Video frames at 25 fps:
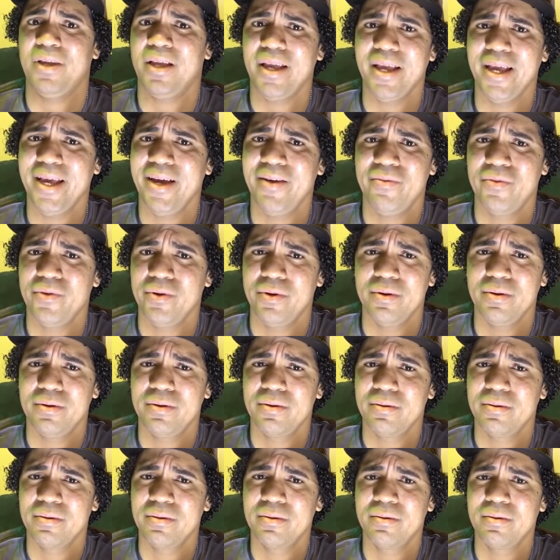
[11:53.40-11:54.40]
Ever.
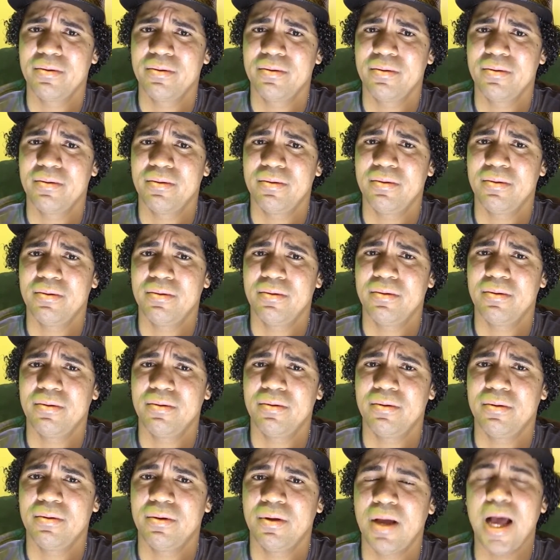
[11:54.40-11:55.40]

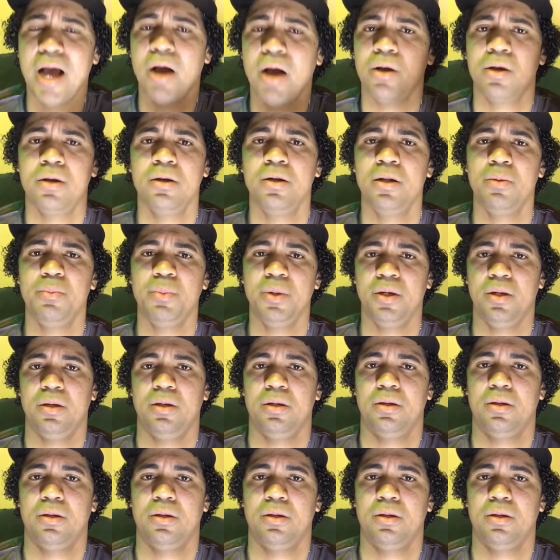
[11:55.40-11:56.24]
How could he be?